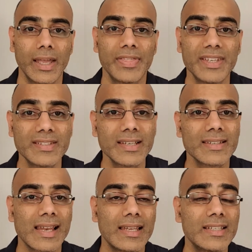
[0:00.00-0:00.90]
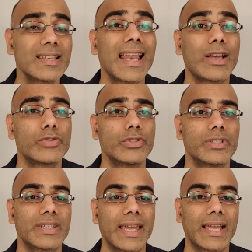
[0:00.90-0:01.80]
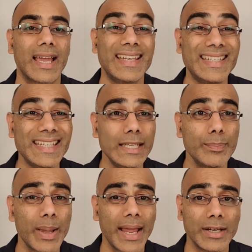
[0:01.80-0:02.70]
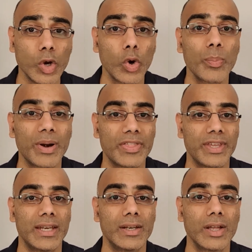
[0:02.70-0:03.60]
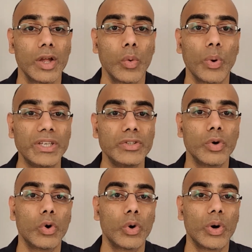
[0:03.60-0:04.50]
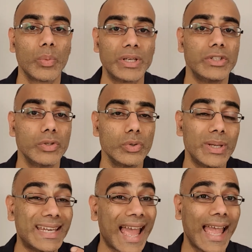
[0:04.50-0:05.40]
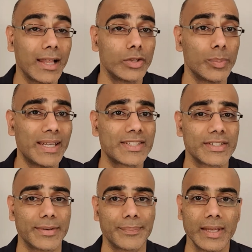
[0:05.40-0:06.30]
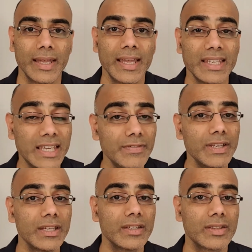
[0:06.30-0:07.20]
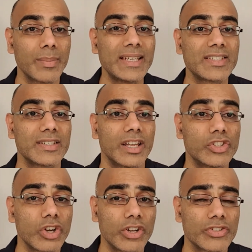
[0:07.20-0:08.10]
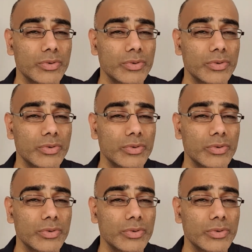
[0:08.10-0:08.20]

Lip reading: This allows you to take a deep and long breath in when you inhale your medicine, giving the medicine a chance to